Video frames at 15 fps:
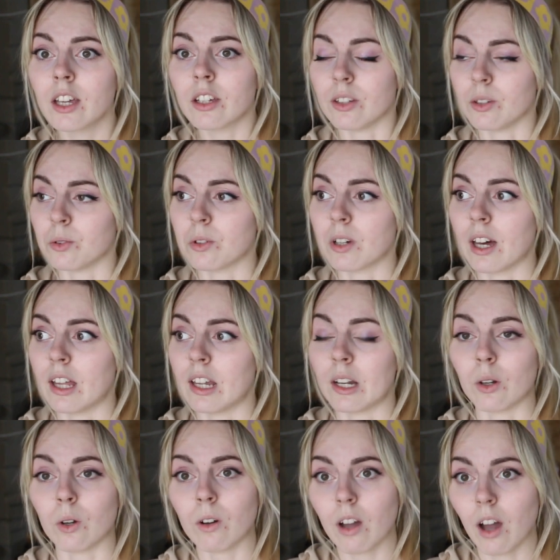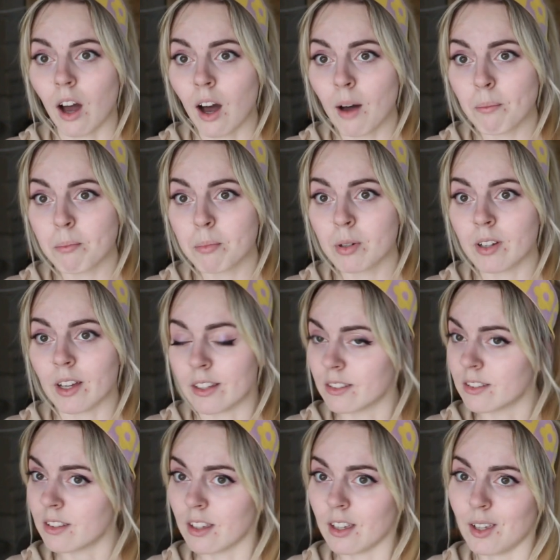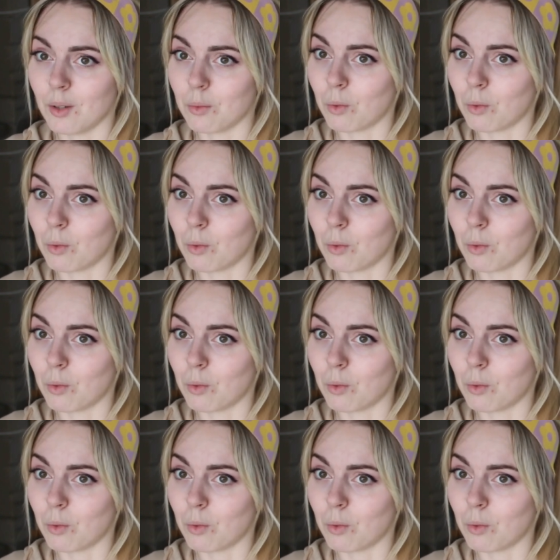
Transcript: You can look up and see